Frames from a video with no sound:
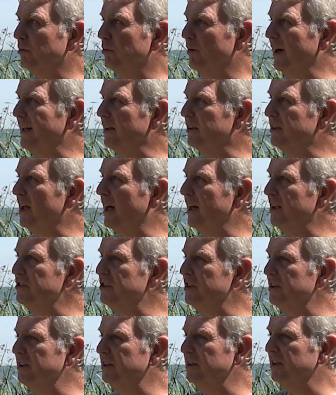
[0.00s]
recognize
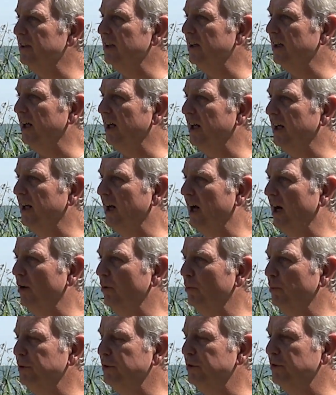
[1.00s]
it and how
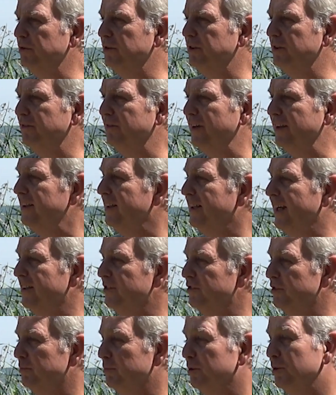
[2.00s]
would you defend
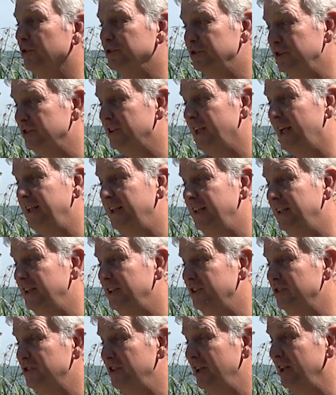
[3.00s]
against it? Because this lady in
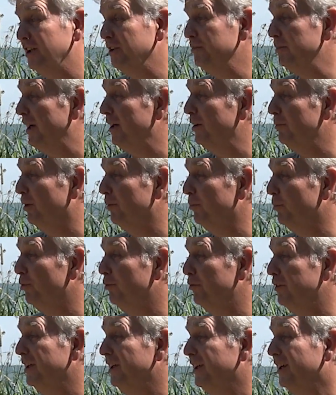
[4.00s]
this Ingrid Bergman
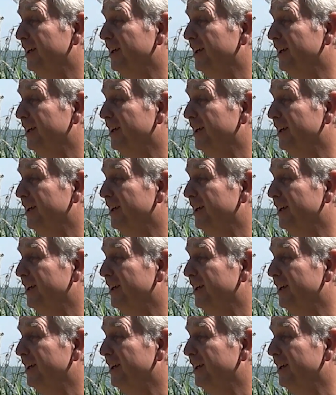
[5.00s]
movie,